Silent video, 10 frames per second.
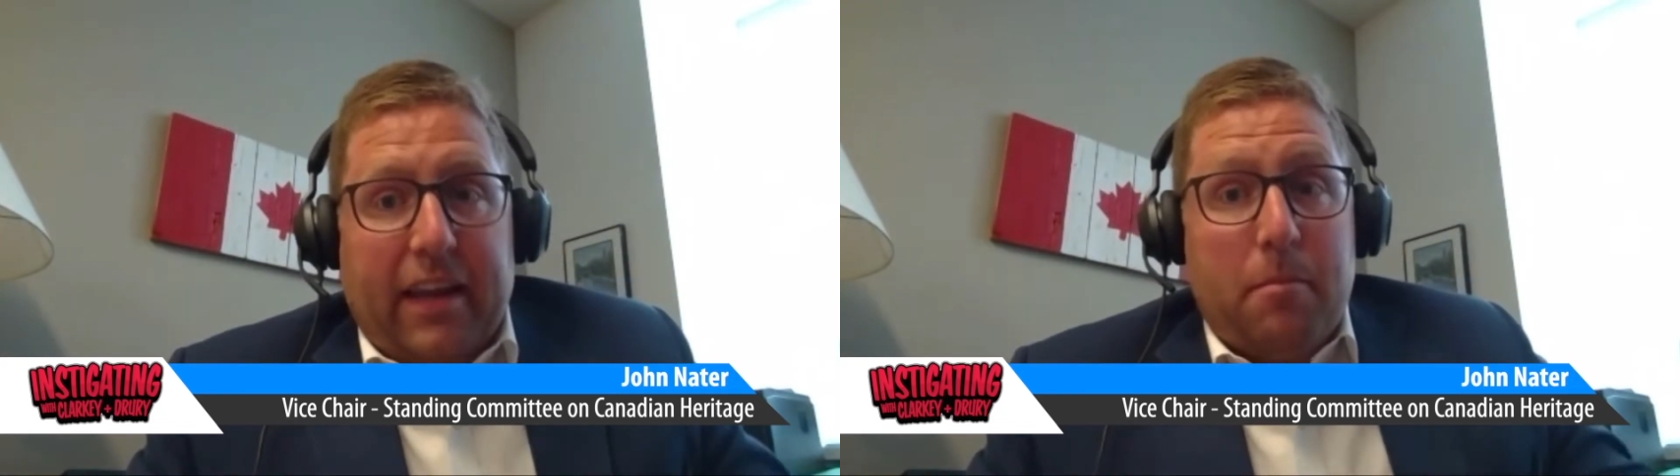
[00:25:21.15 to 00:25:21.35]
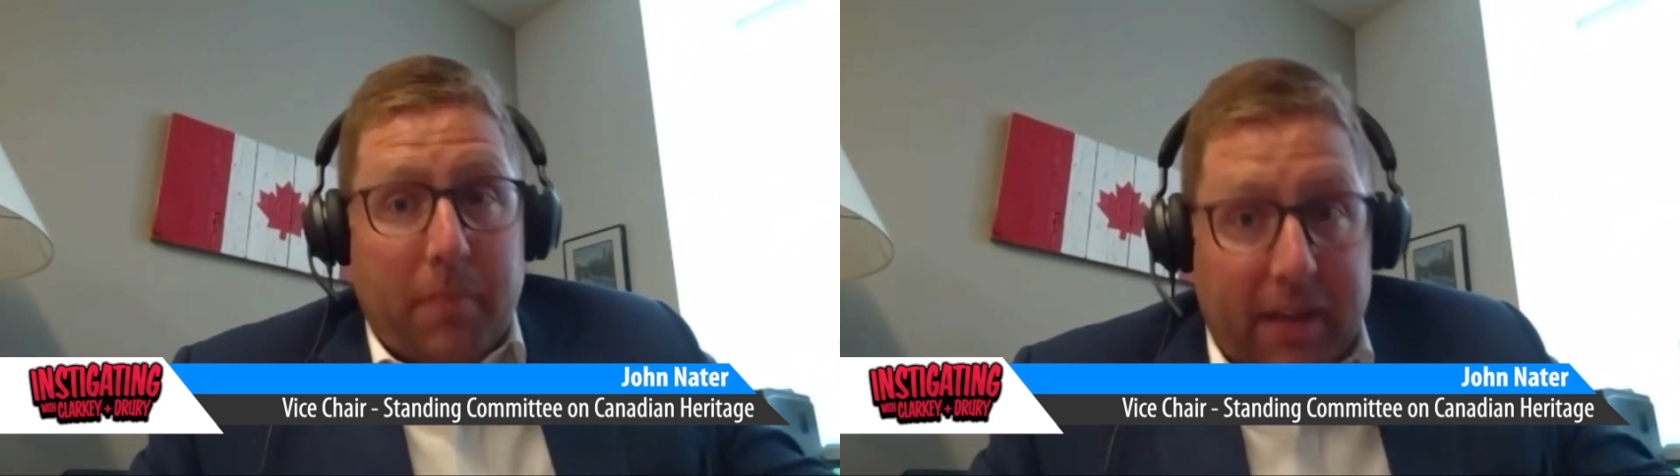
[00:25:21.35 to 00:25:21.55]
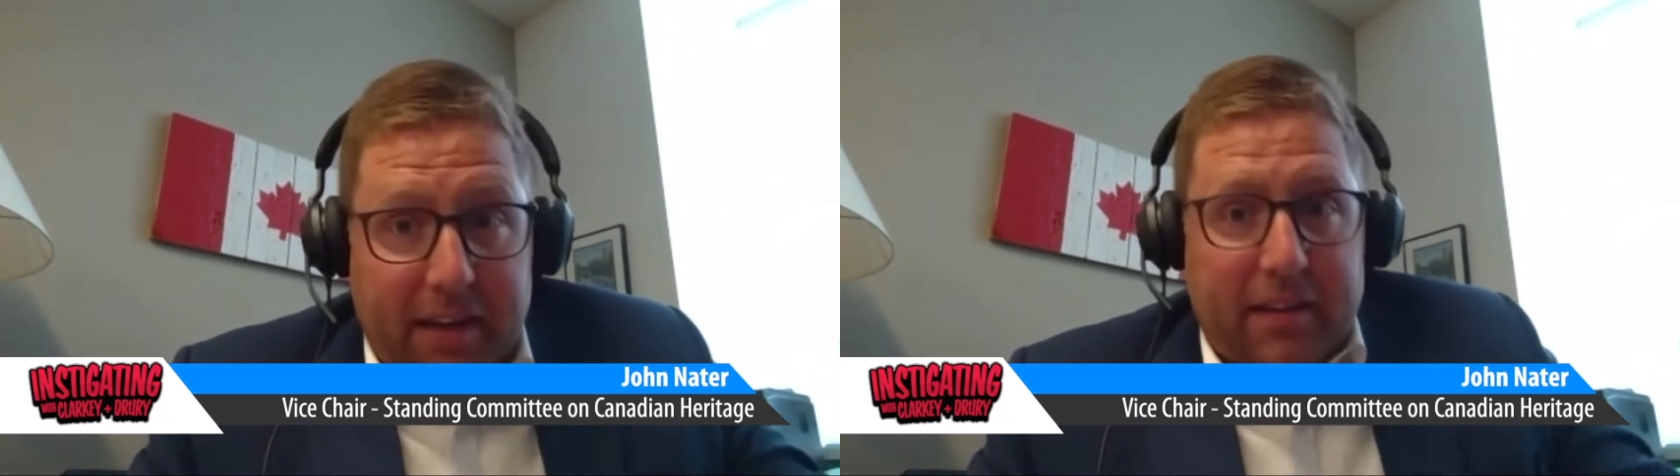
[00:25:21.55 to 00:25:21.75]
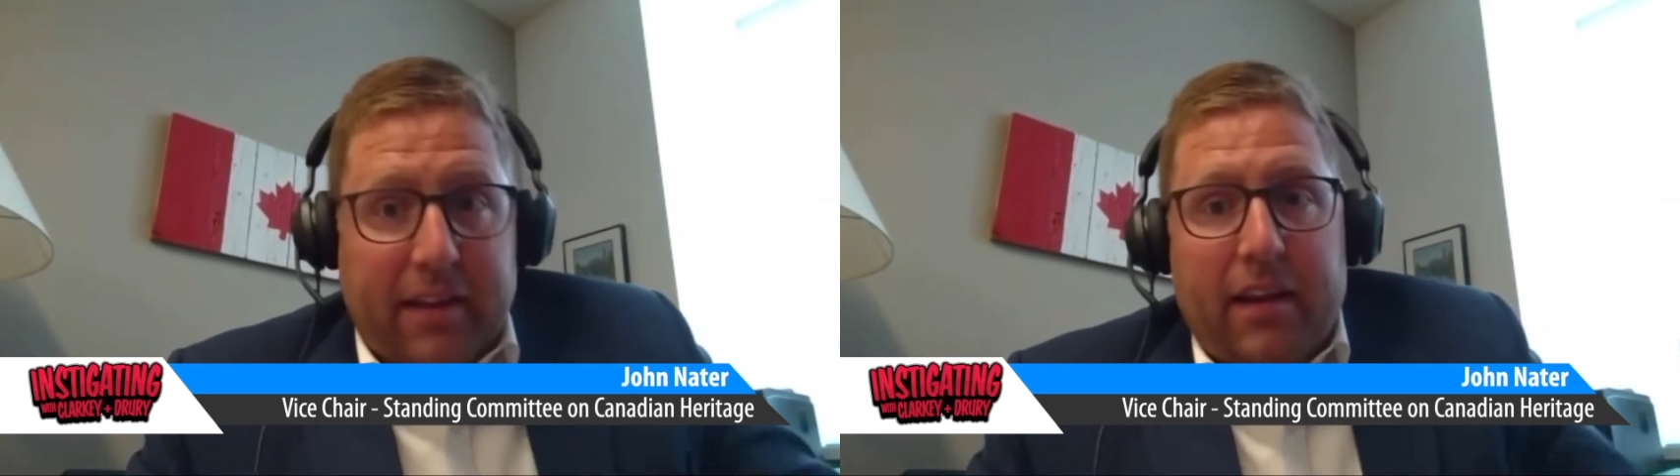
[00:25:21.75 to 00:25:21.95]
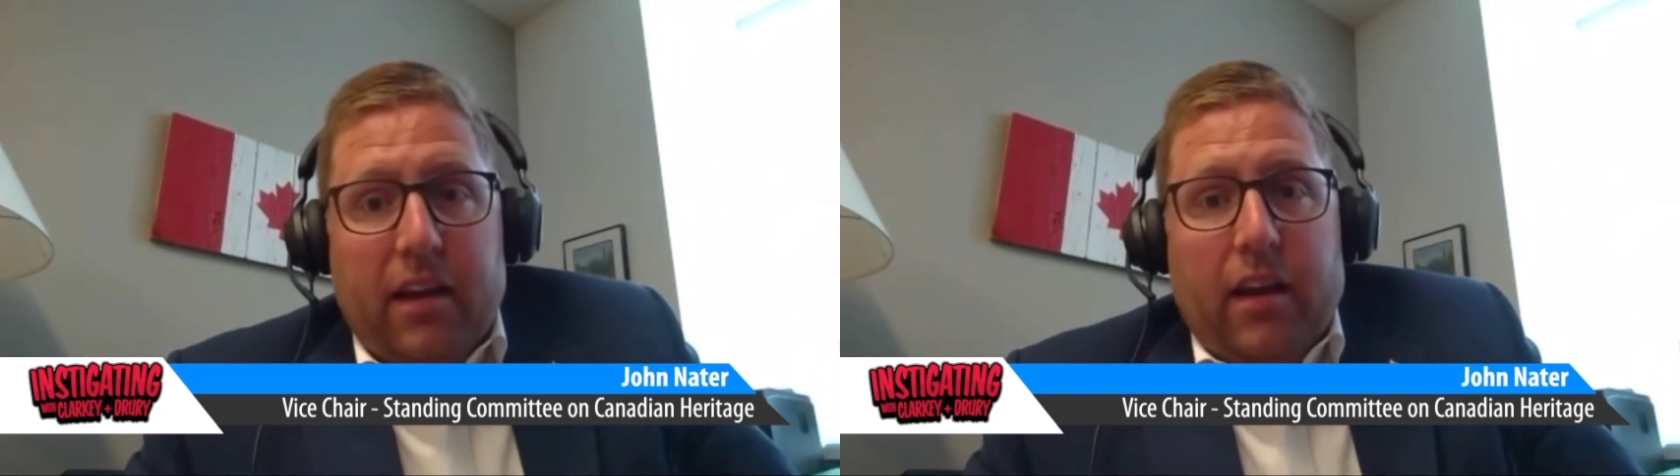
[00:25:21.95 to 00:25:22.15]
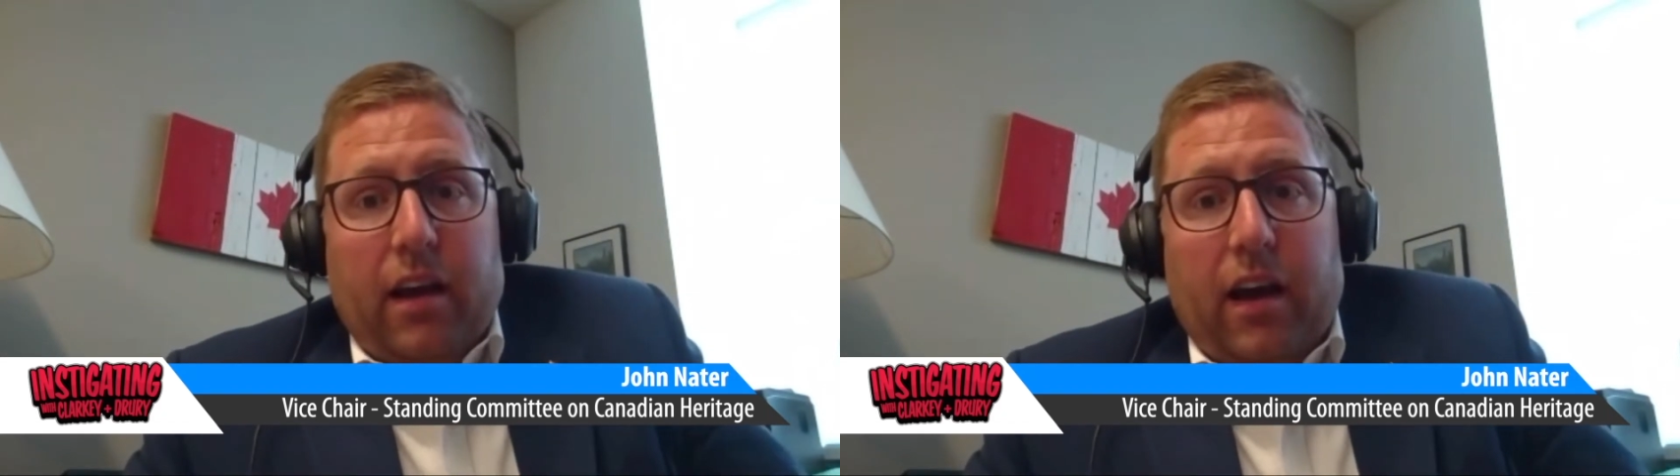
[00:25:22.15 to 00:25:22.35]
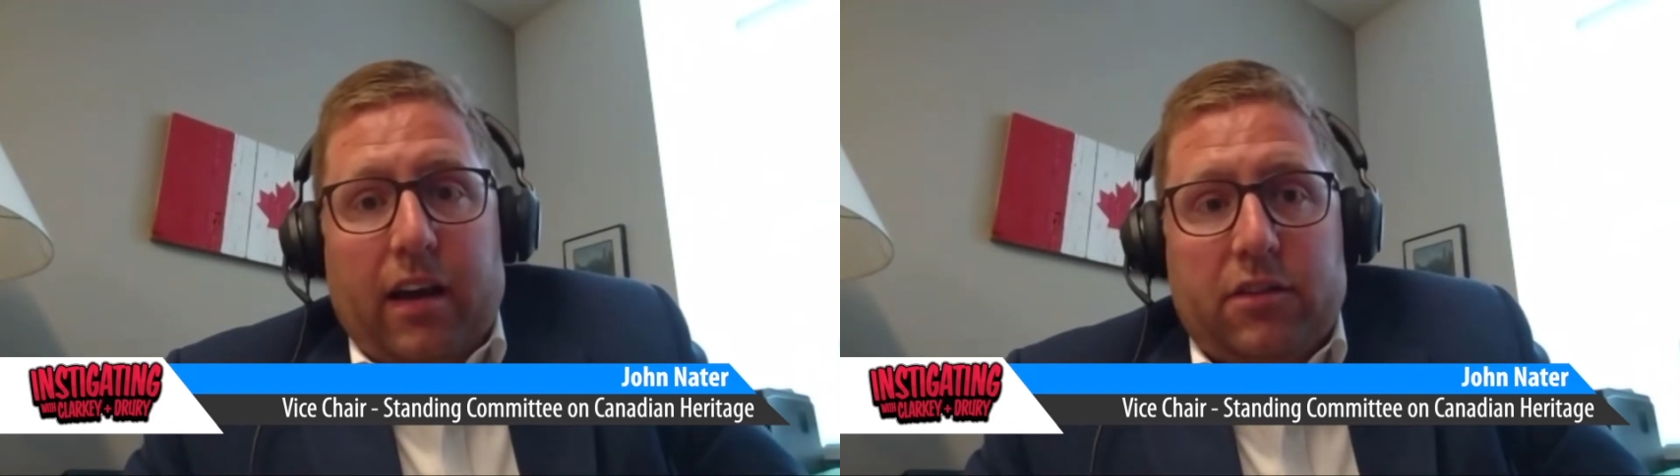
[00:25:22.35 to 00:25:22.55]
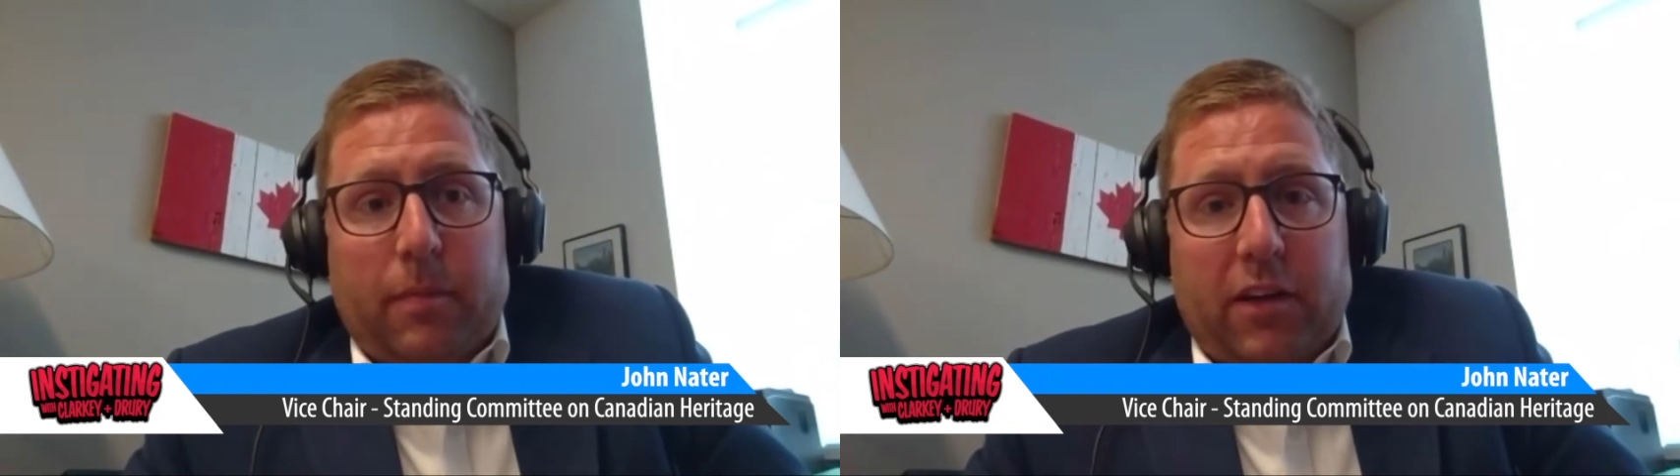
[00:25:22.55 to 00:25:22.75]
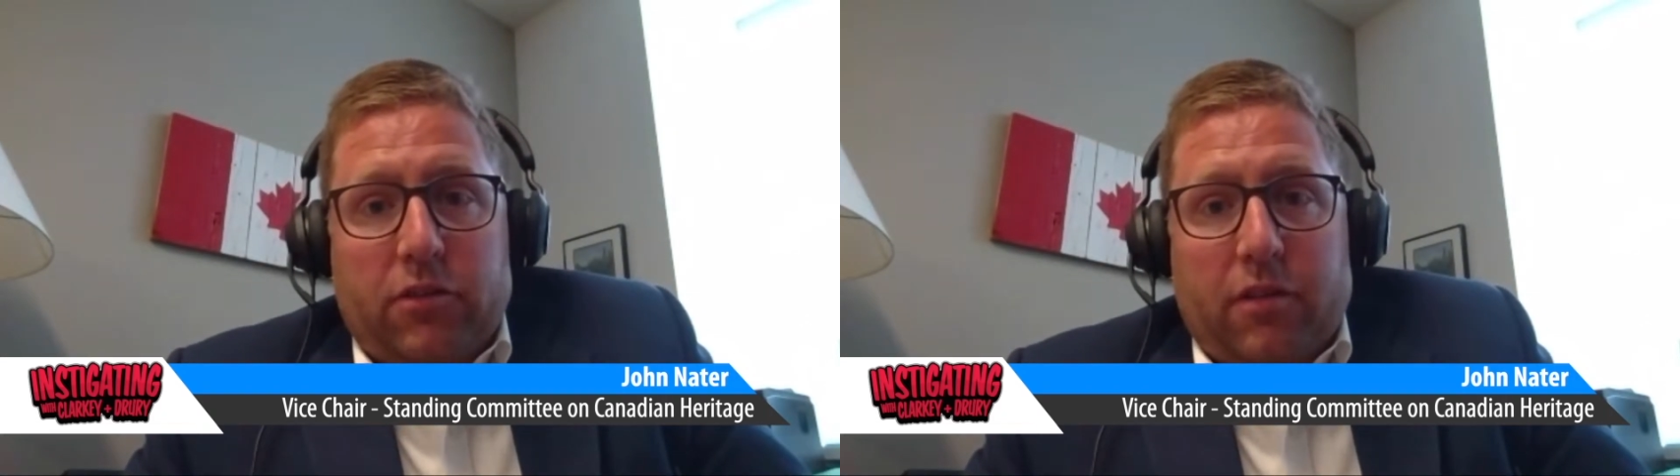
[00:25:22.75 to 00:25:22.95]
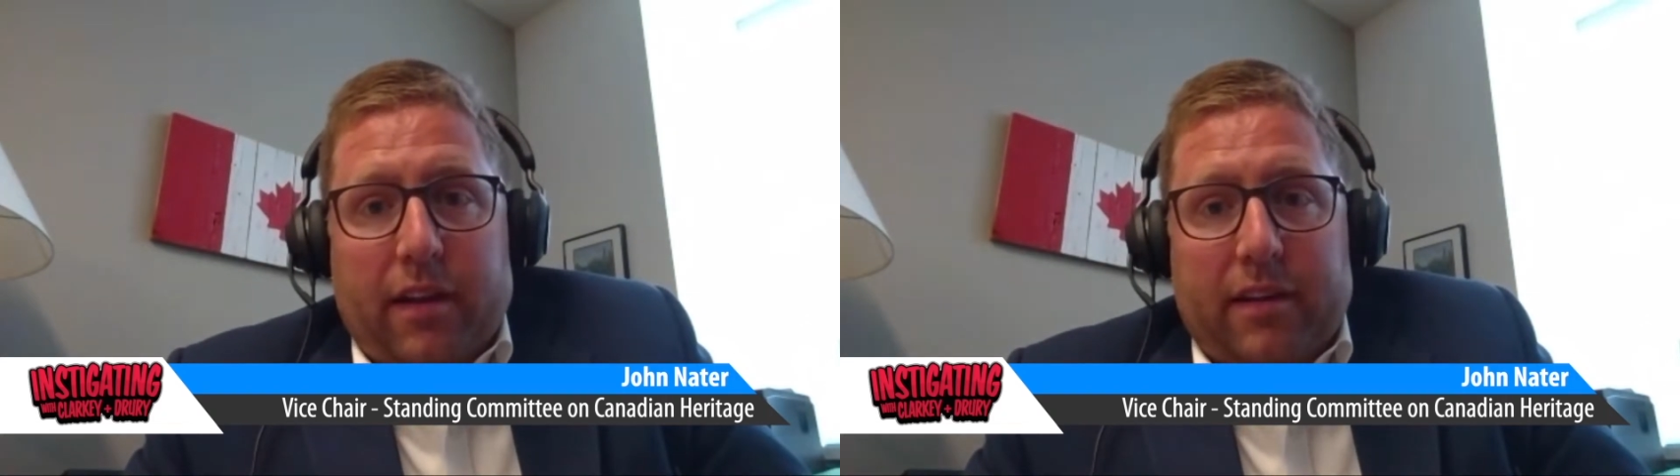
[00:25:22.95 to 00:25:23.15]
immediately to make
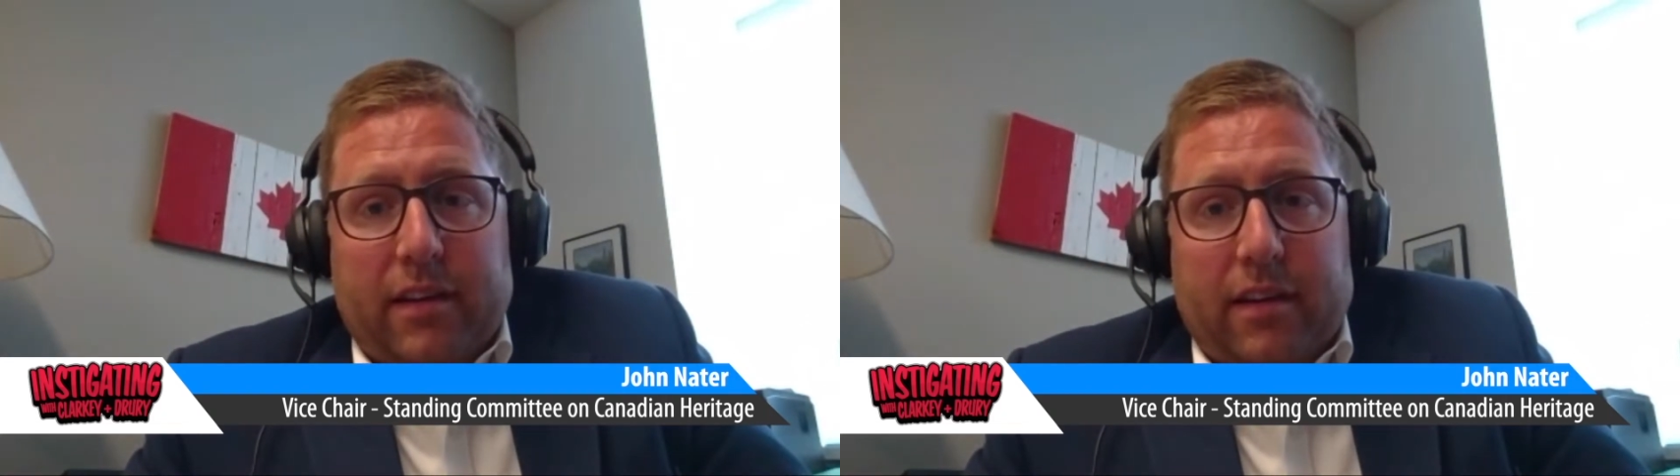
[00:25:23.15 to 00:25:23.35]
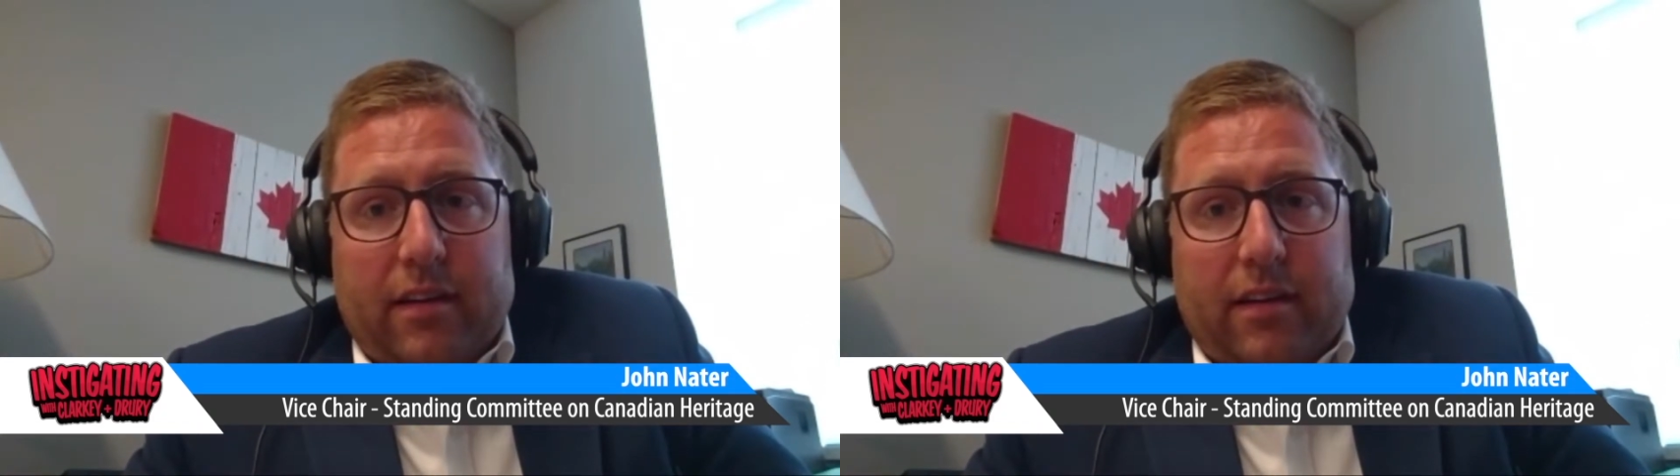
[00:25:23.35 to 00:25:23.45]
sure that